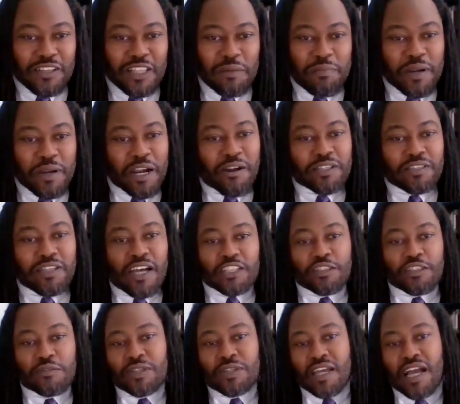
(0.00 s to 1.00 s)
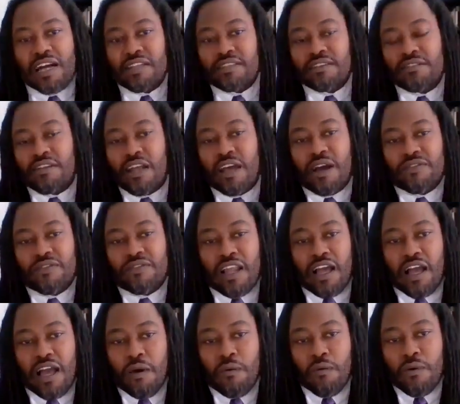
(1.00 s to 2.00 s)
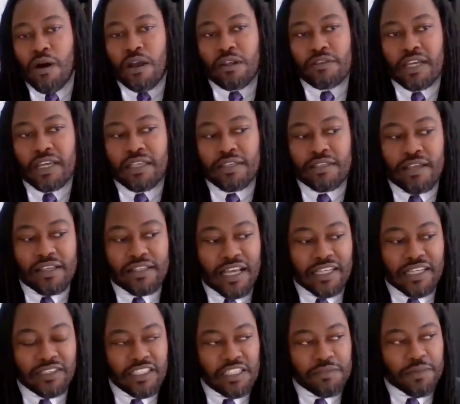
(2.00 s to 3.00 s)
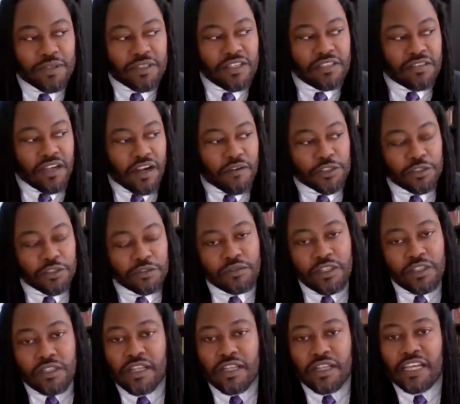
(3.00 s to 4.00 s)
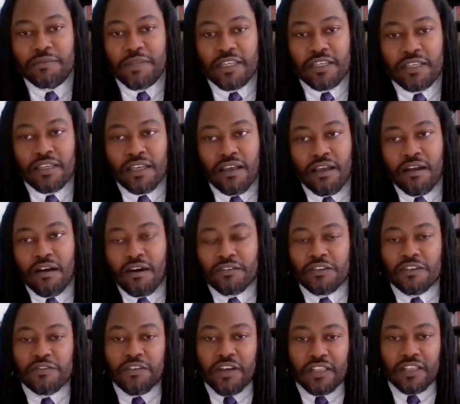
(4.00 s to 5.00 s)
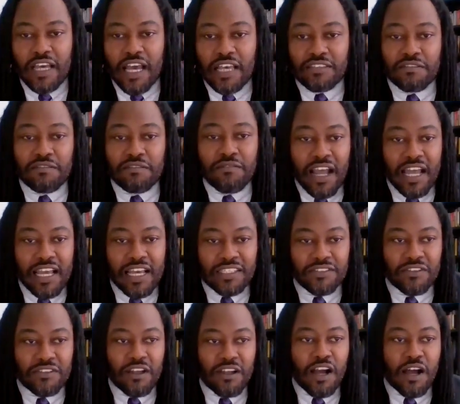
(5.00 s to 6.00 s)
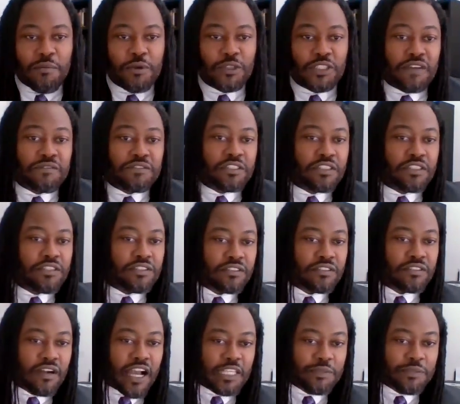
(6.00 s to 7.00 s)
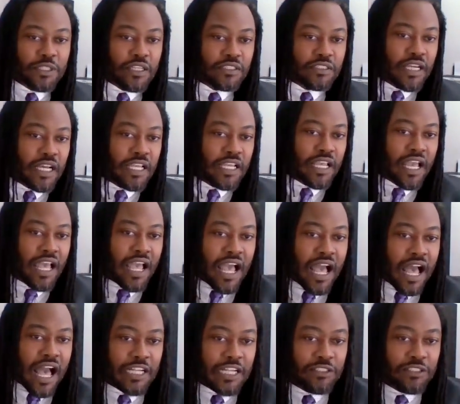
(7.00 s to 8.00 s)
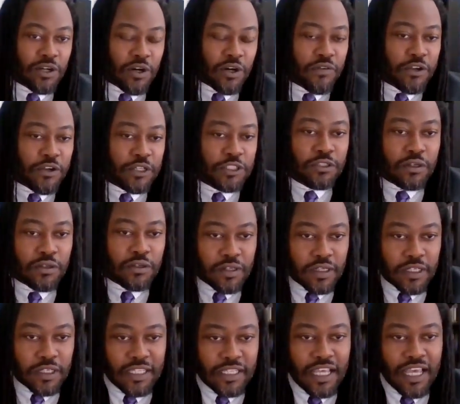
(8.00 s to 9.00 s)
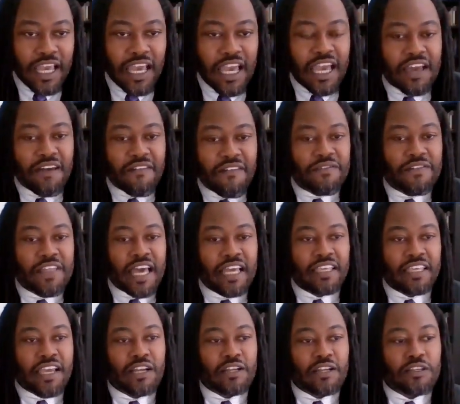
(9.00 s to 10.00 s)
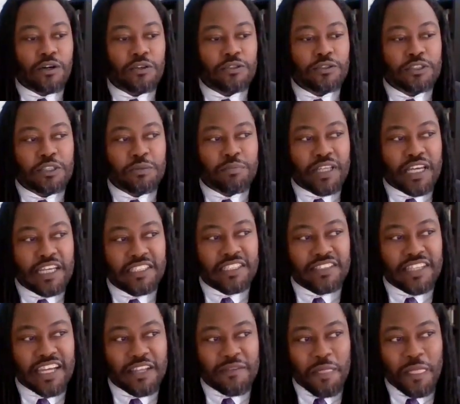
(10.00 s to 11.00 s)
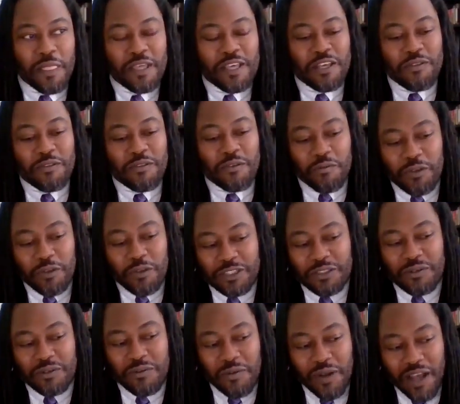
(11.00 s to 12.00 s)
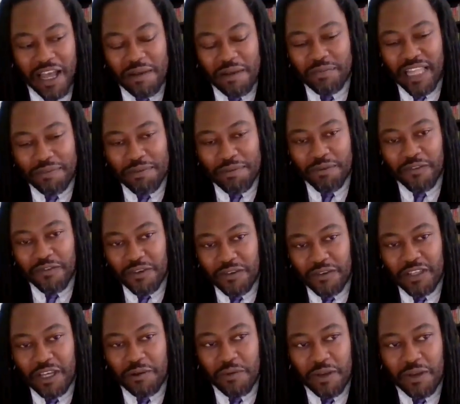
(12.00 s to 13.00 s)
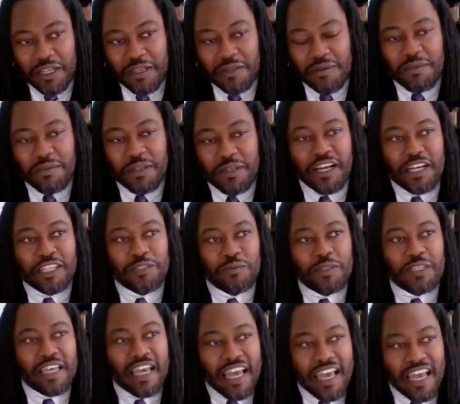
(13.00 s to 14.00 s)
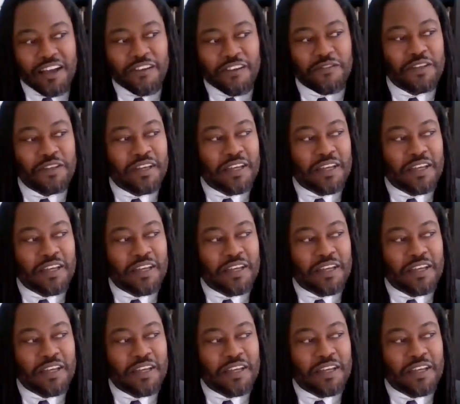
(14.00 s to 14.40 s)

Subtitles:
it a paradoxical reality that I walked in, and I see police officers who look like me on the front lines of riots, and they almost have tears in their eyes because I know they're torn. And that kind of goes to the places that the reason why black people feel that way, because we have